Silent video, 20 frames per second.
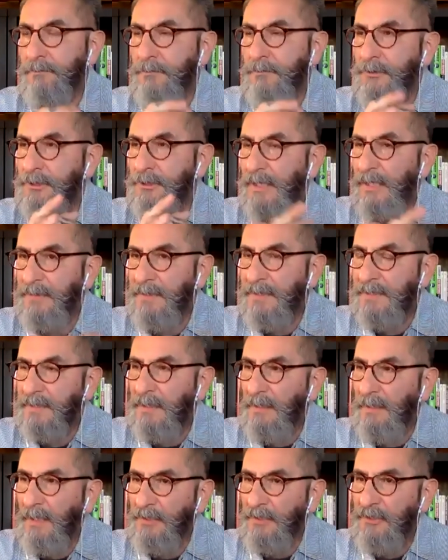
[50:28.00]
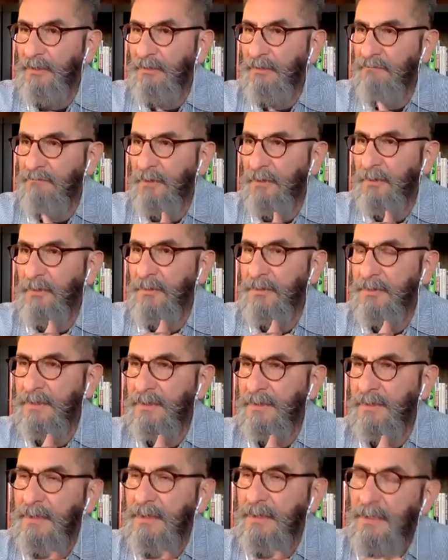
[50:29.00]
she had this collection of photos
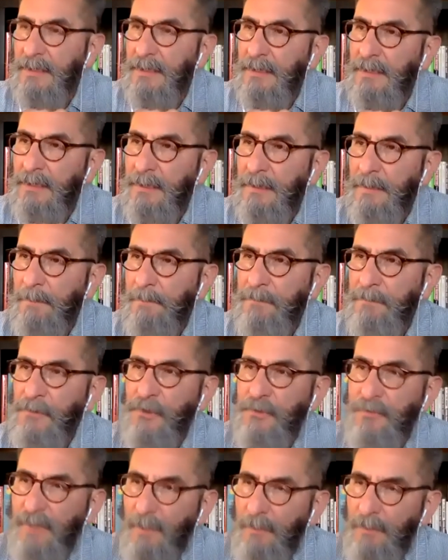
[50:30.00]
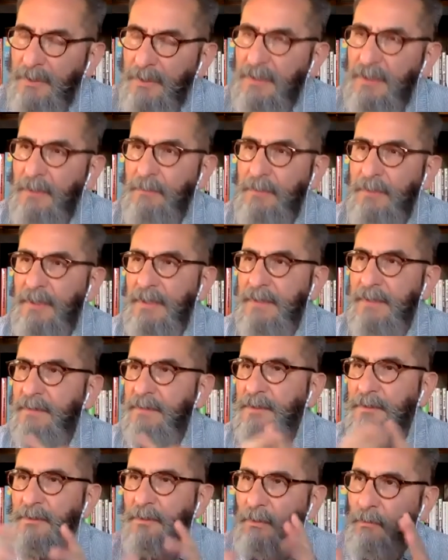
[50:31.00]
and newspaper clippings and
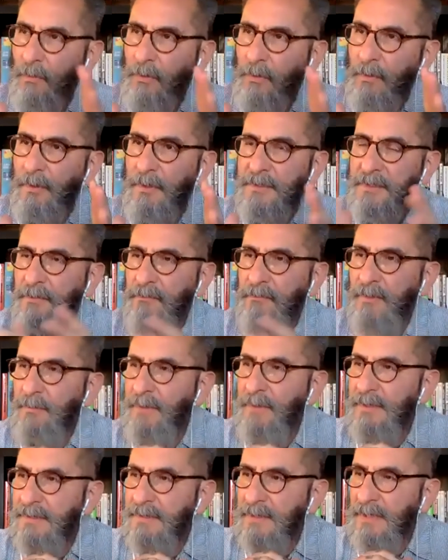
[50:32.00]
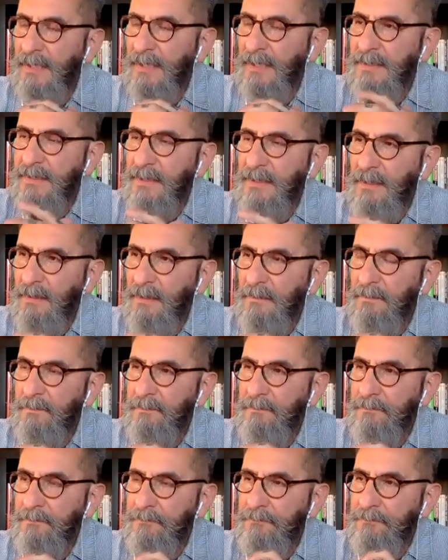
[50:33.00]
little awards and ribbons that um,
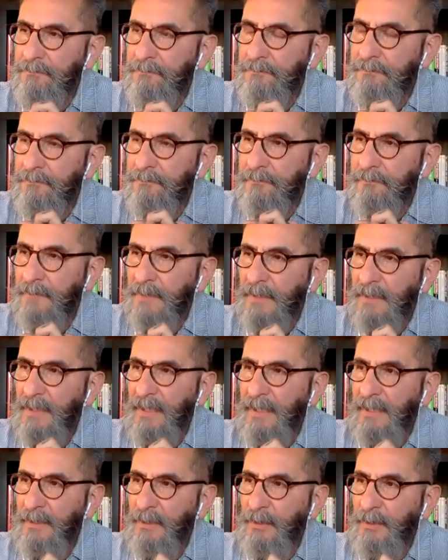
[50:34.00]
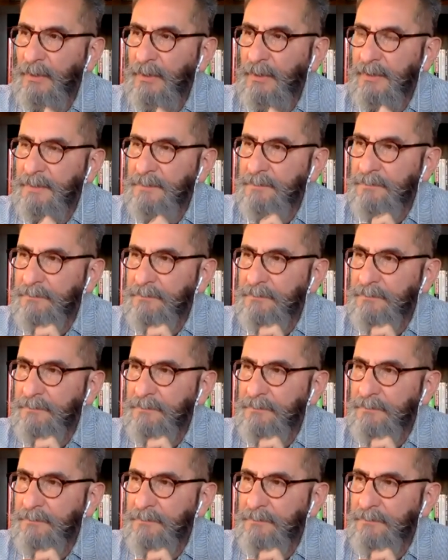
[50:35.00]
that I had earned,